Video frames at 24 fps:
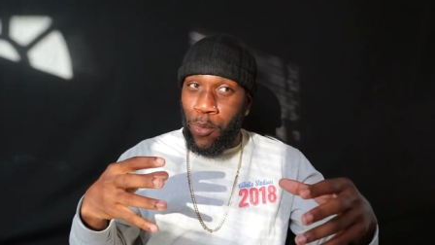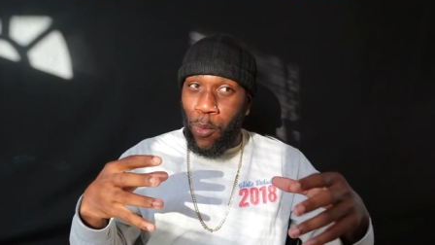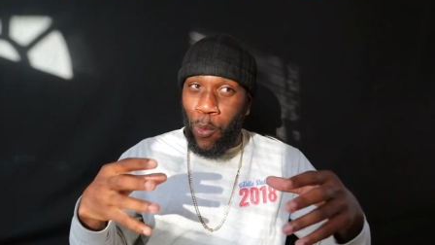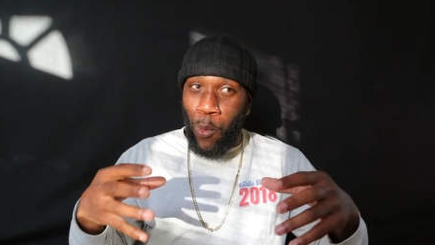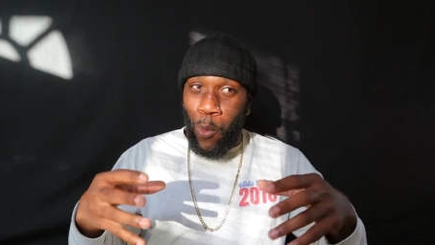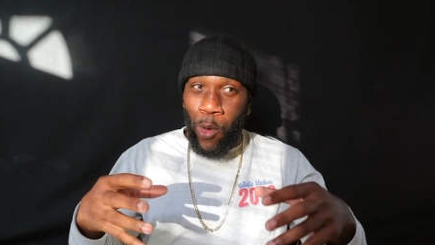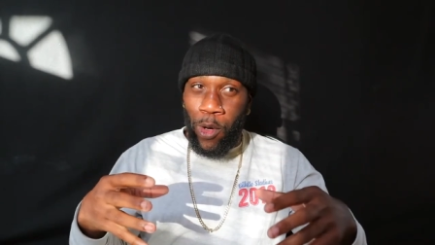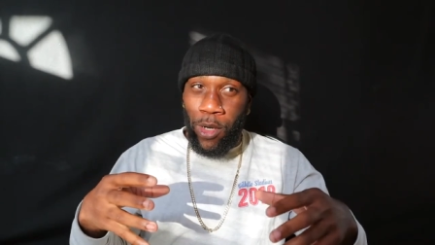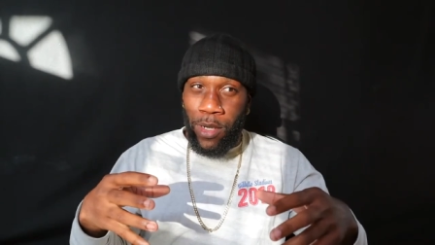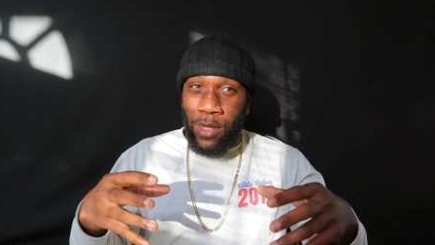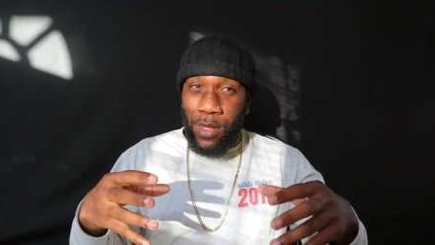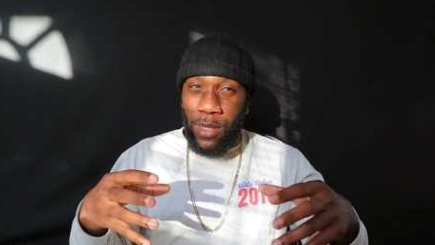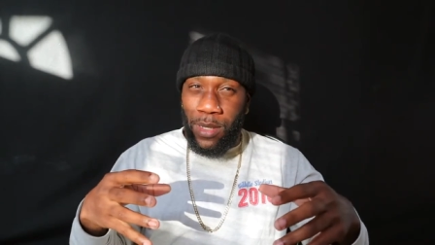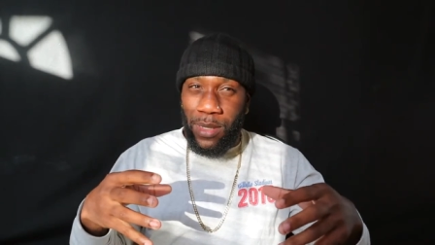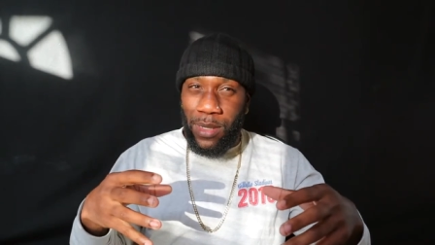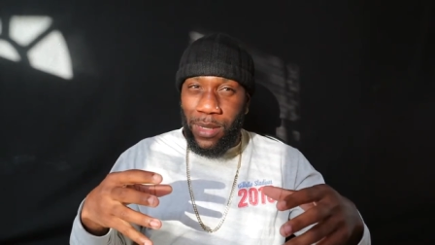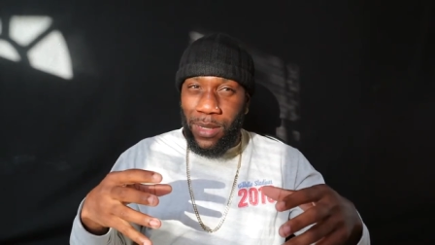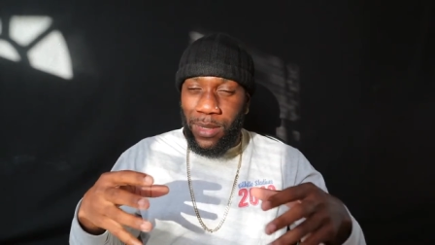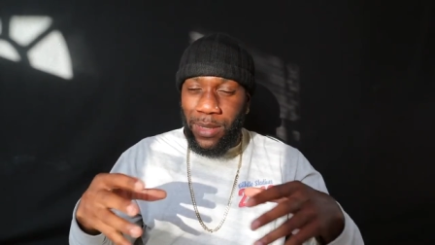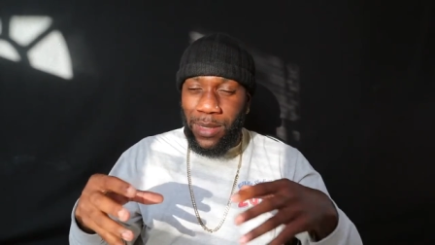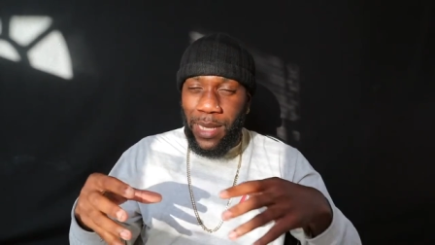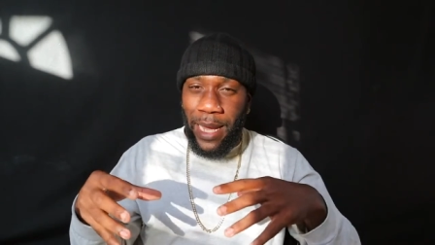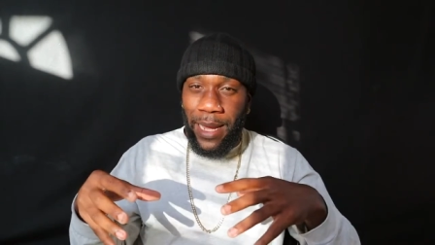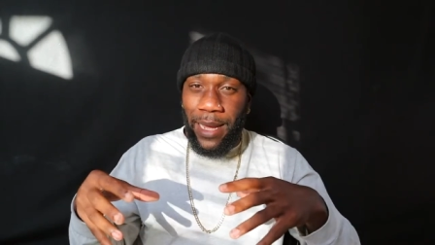would
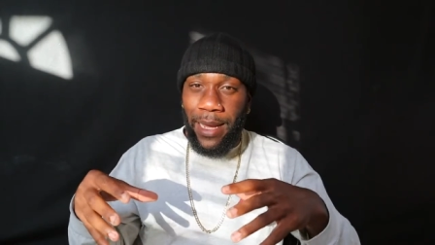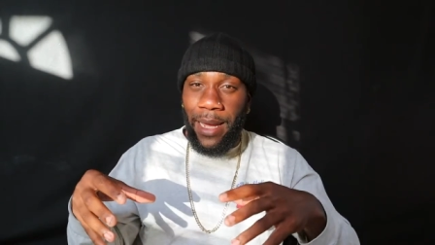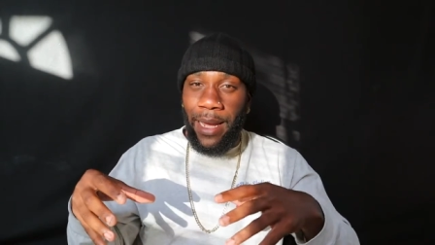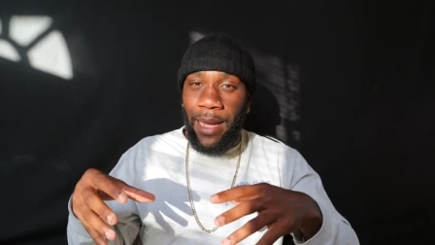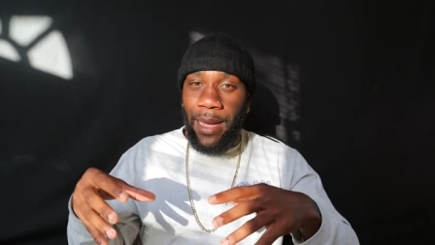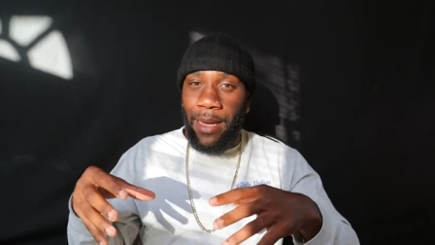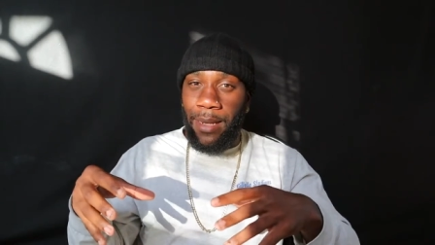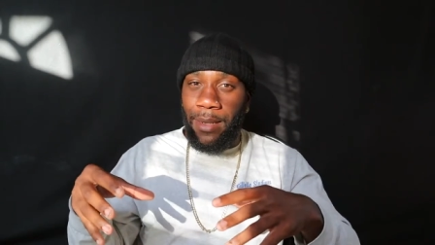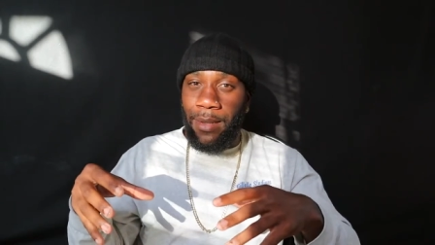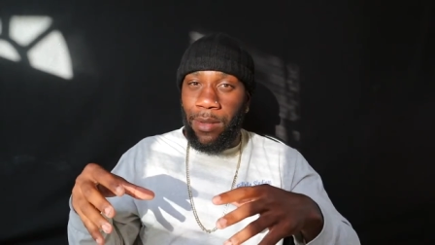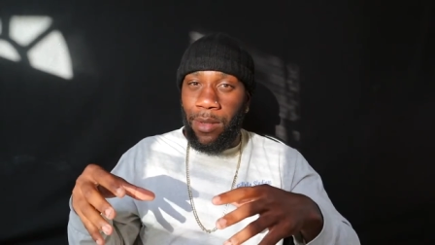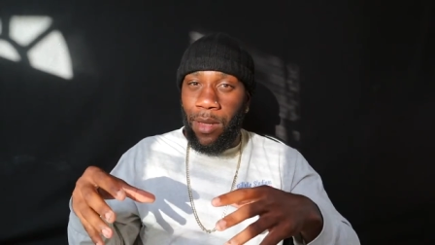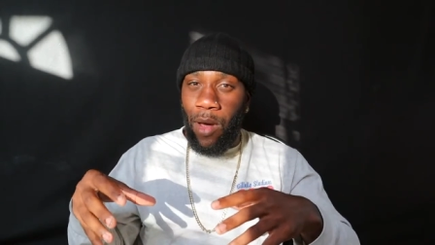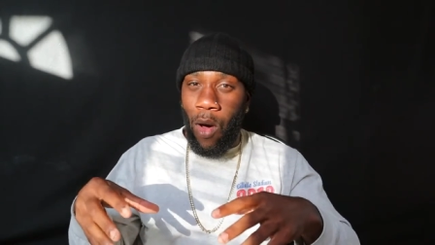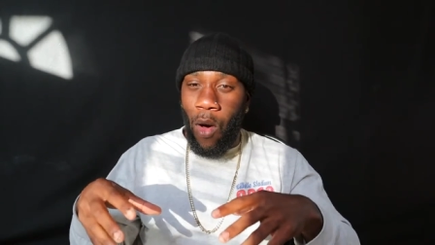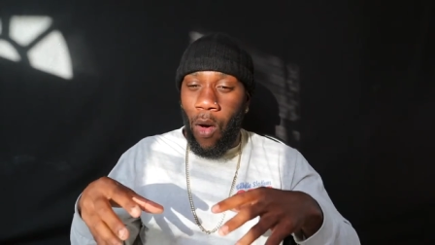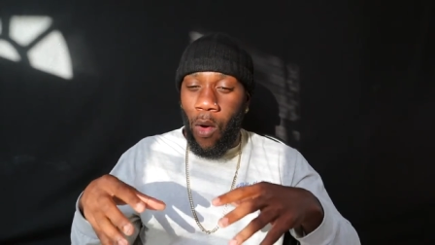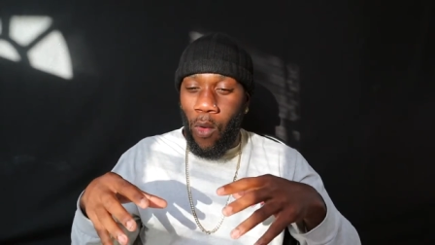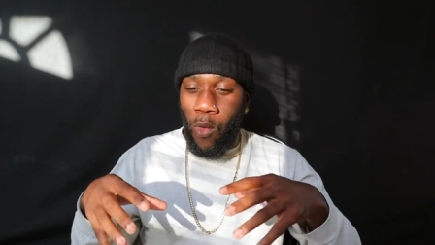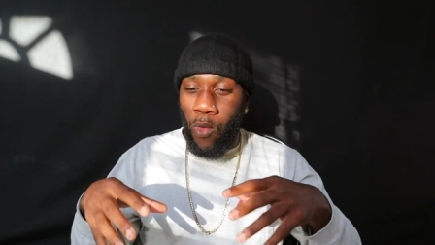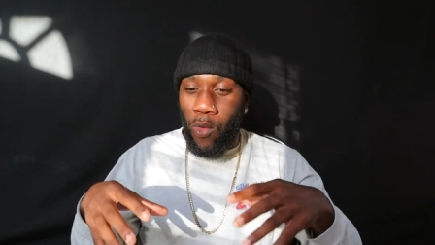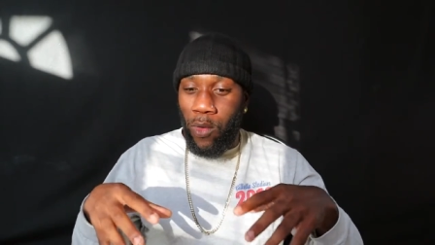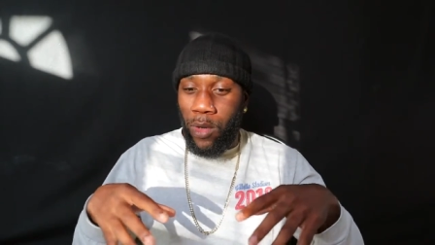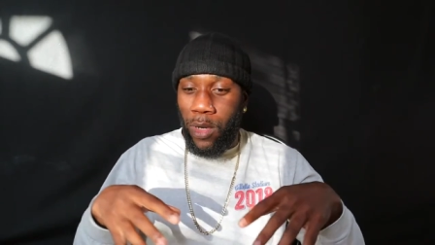take in the
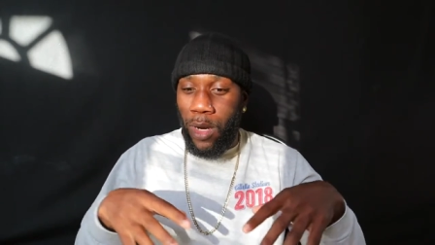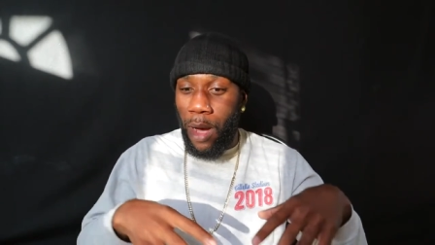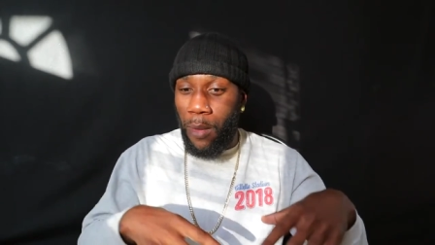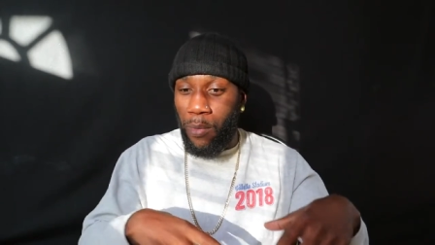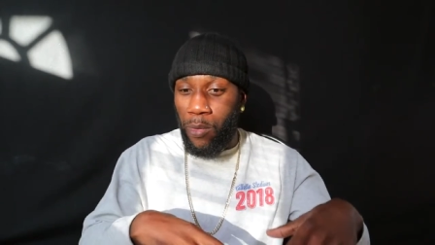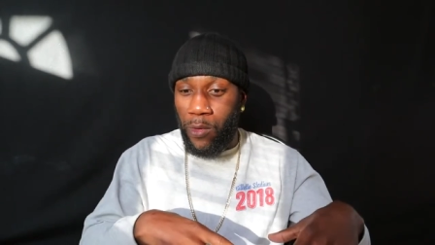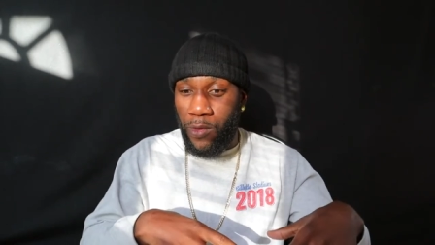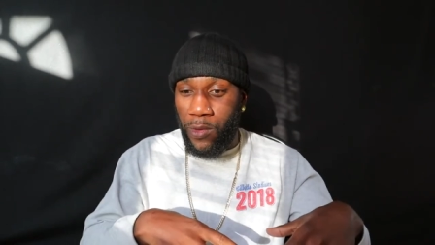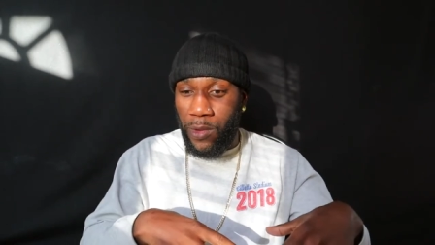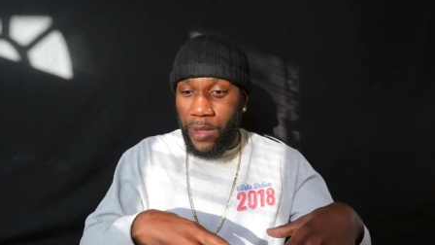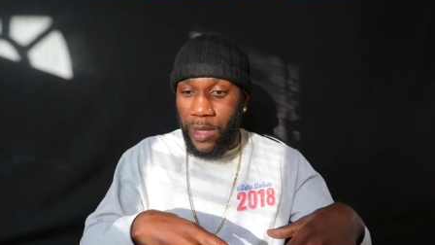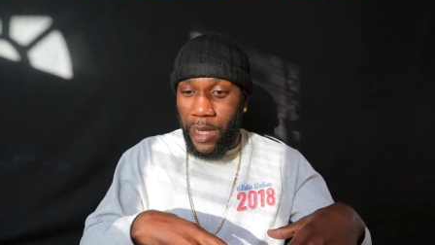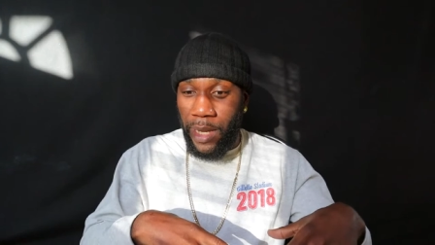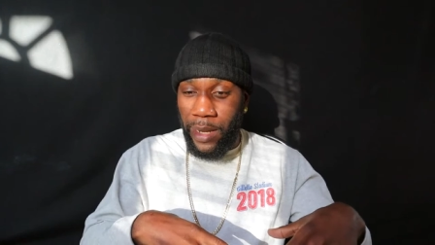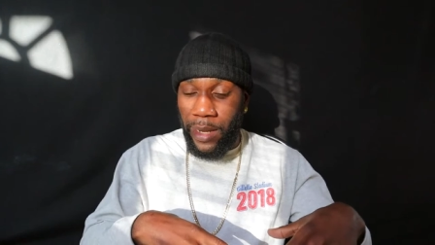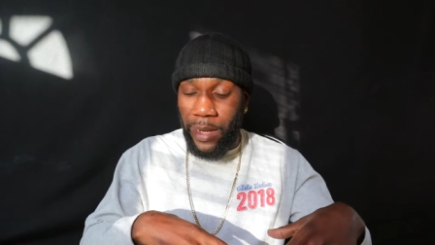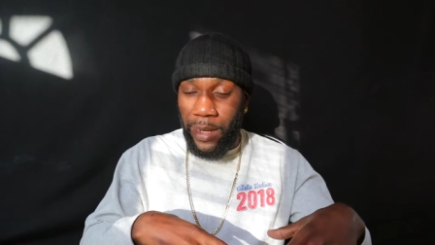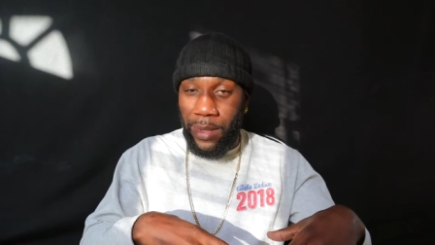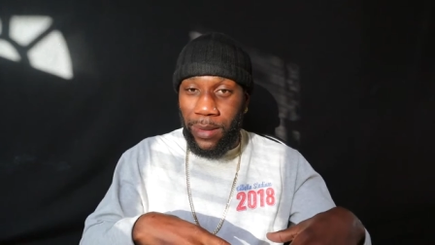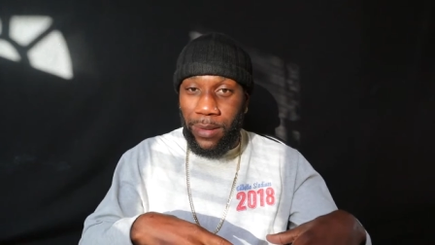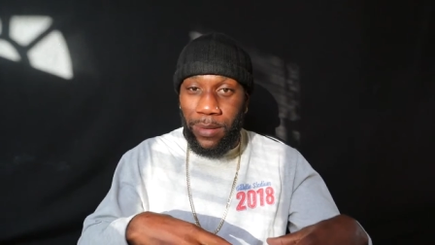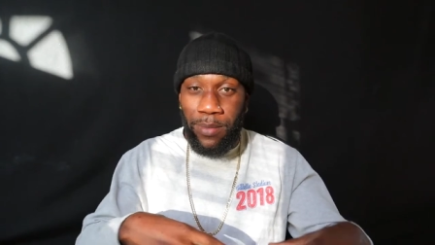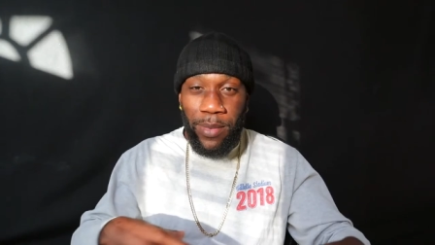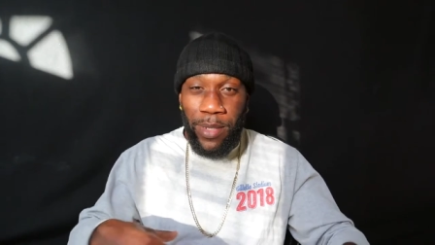whole couples
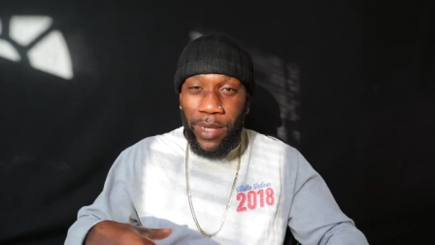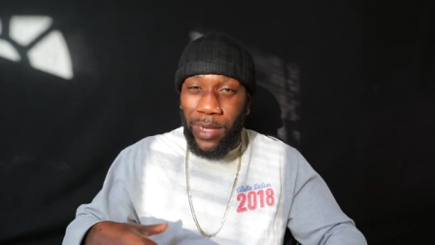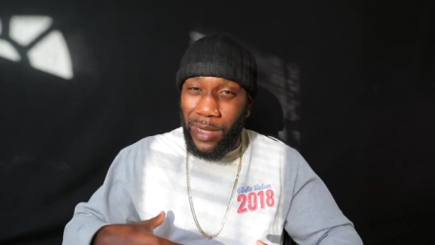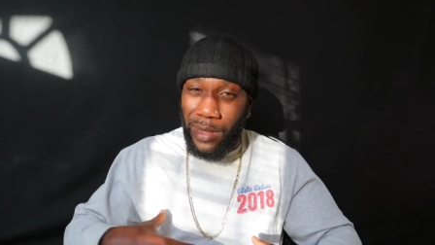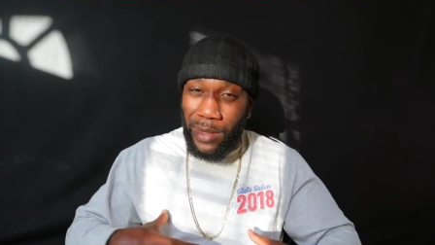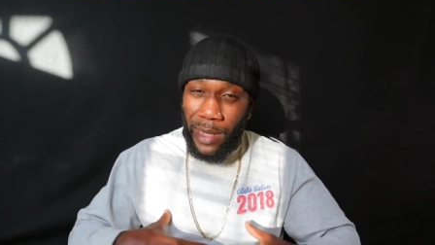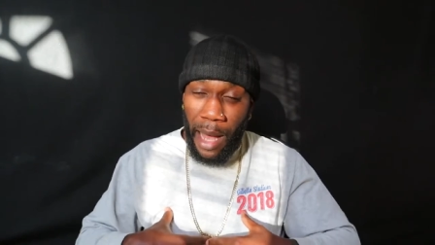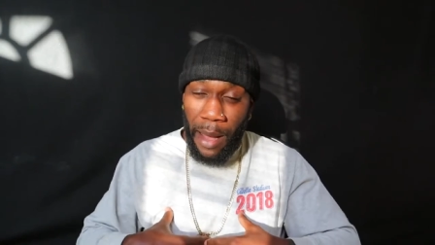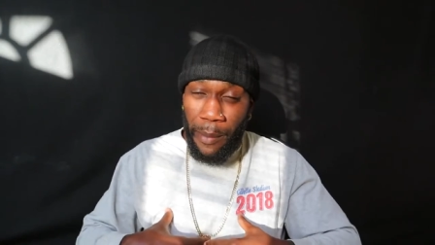thing because